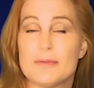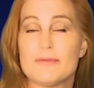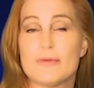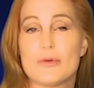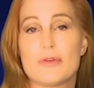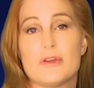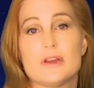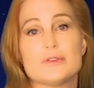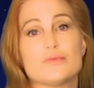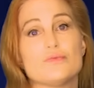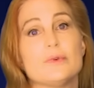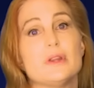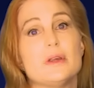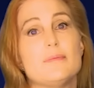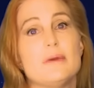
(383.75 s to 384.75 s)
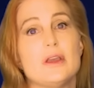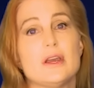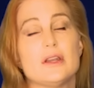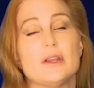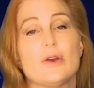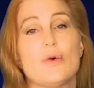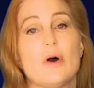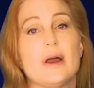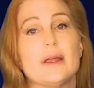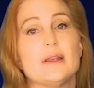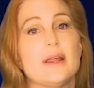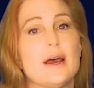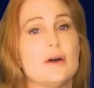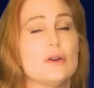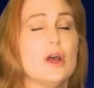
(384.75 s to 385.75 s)
before things really begin to quiet
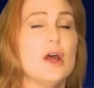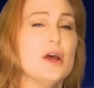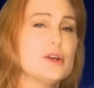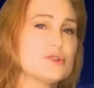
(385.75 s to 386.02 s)
down.